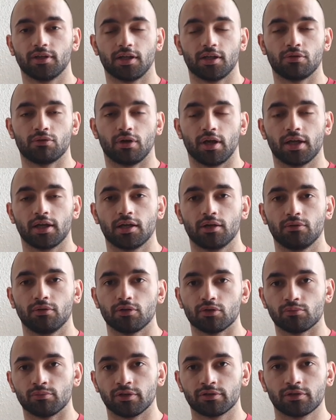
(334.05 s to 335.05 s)
in your angle, in
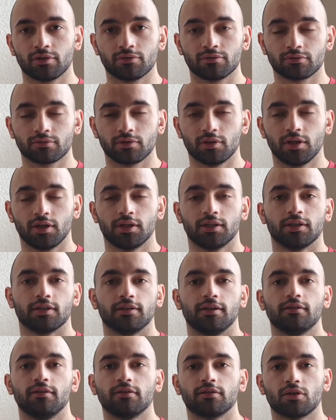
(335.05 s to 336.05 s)
your muscles.
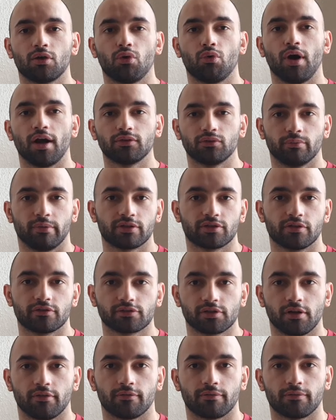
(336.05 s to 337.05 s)
This is all isometric
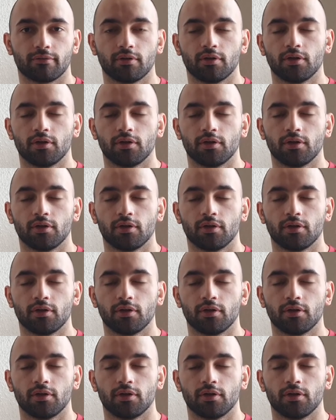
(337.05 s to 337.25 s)
strength.